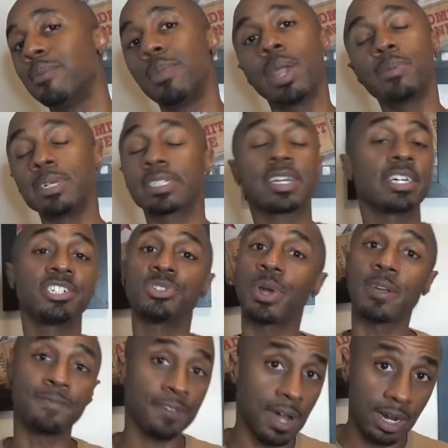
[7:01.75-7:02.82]
Maybe it's because you
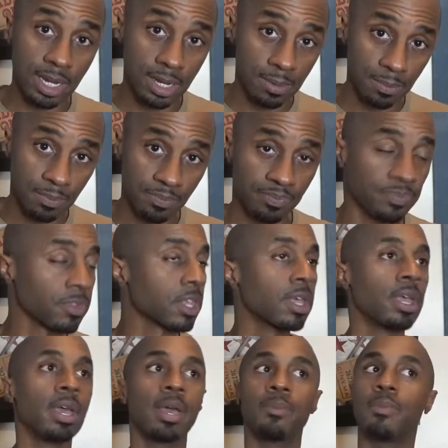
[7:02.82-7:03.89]
ain't funny.
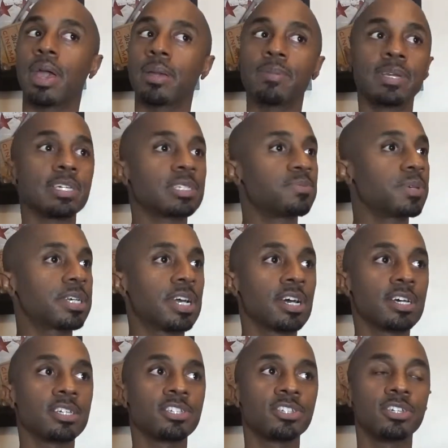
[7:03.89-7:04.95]
Maybe it's
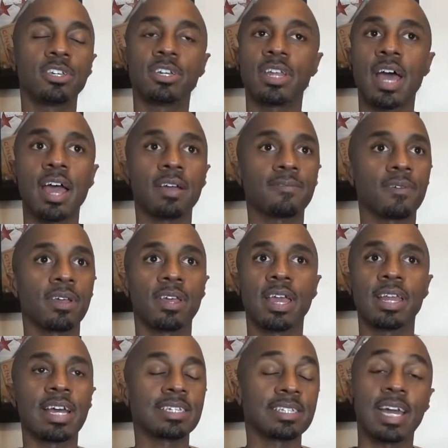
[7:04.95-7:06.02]
because you're not,
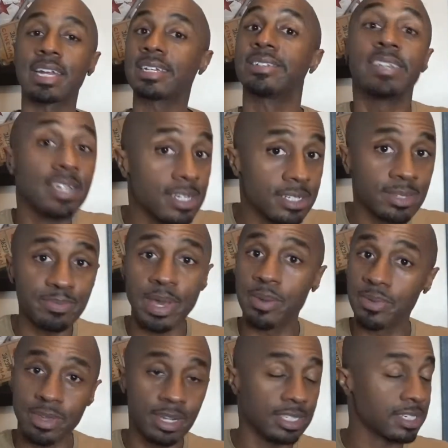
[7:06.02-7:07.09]
and that's not a diss,
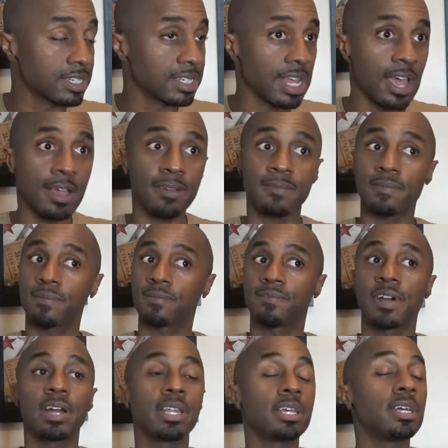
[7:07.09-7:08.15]
maybe you're just not
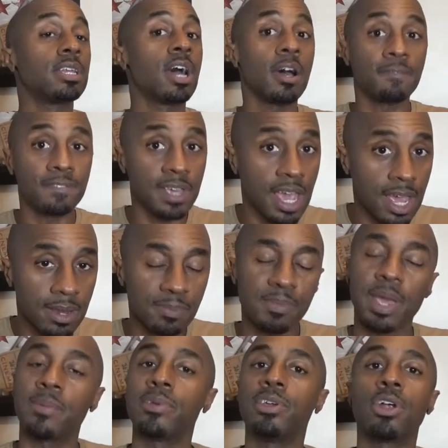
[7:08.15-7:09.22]
funny enough yet.
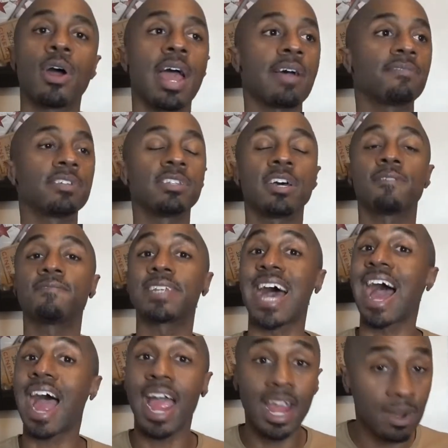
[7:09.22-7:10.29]
Maybe you don't have enough
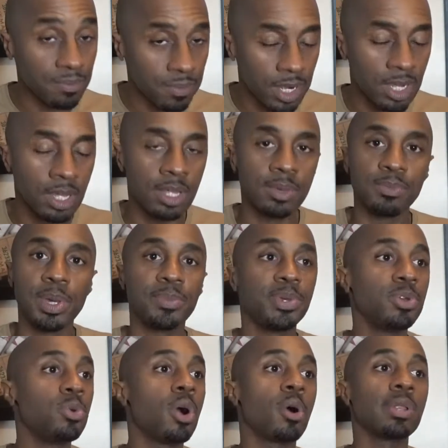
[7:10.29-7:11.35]
time. Maybe
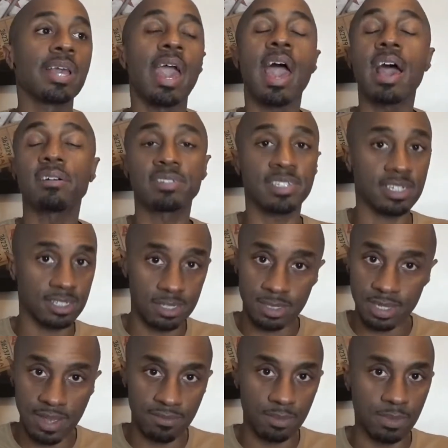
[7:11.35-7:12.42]
you only have 6 or
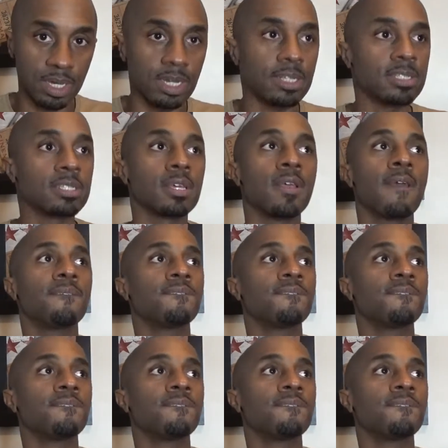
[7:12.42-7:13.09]
7 minutes.